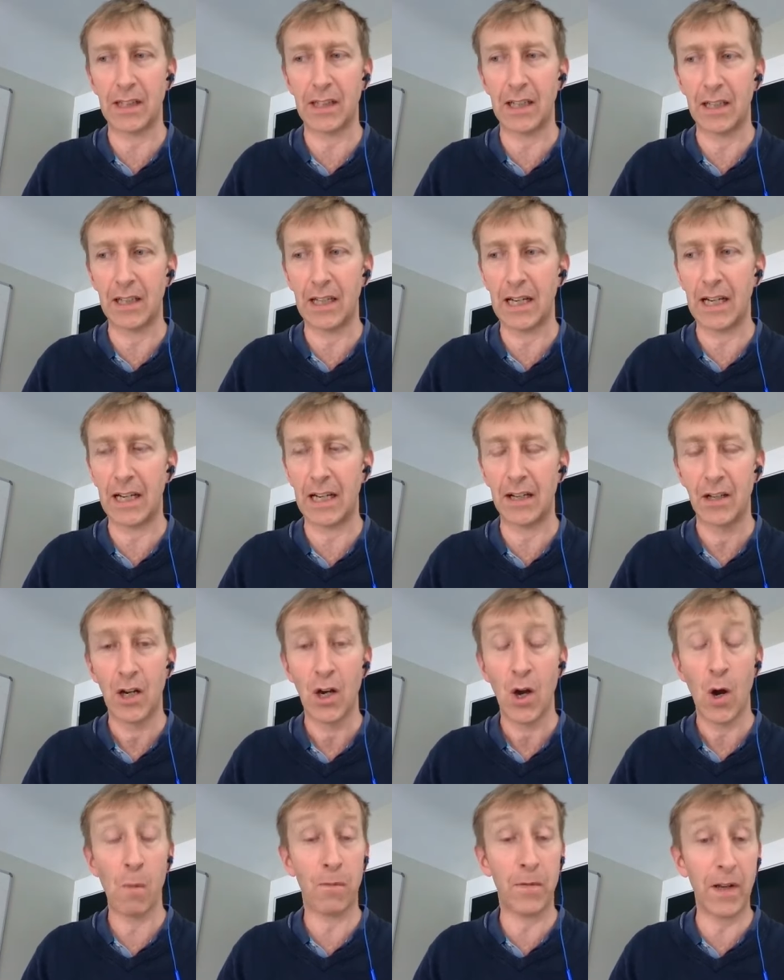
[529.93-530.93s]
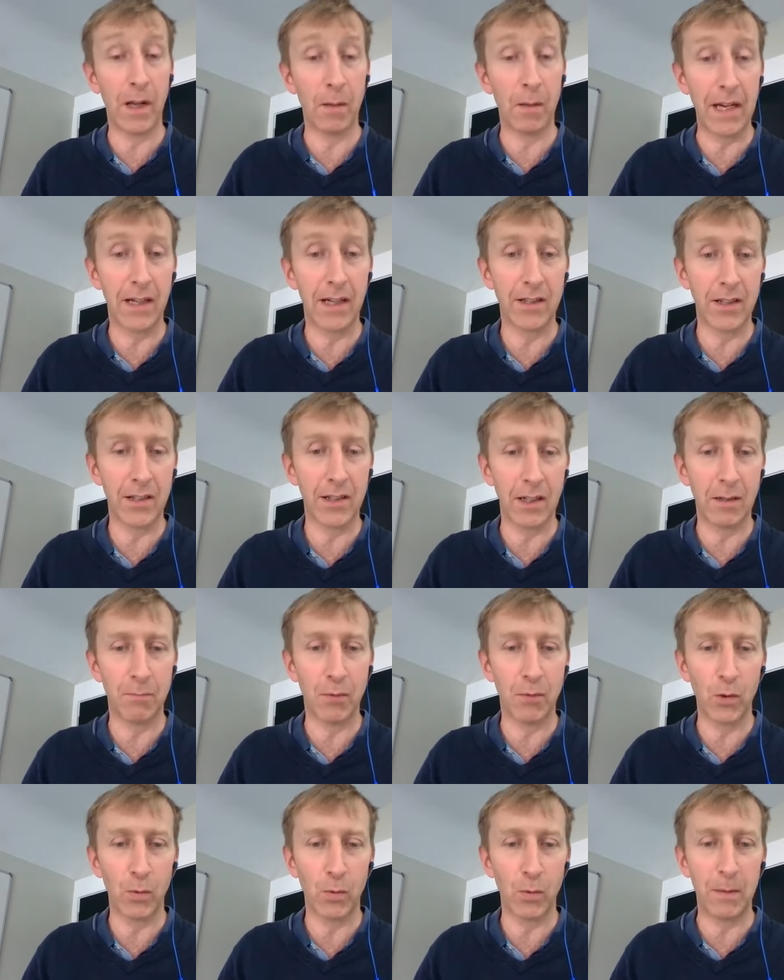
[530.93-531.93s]
And uh, hopefully I'll make it to the
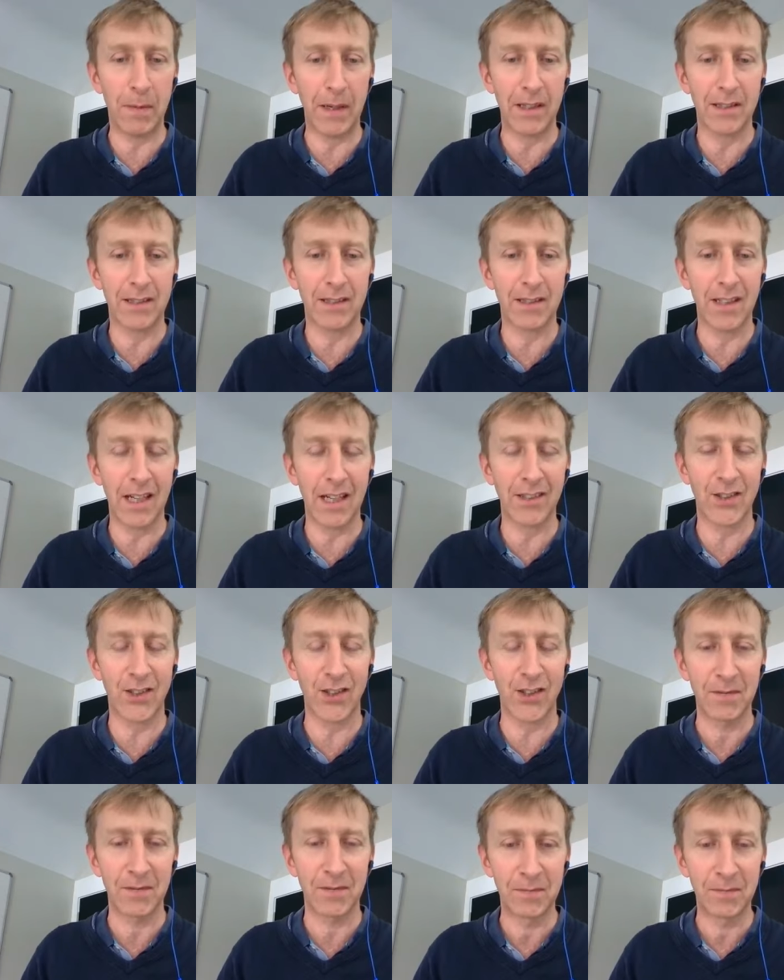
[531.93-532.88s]
Broadway Belts next year.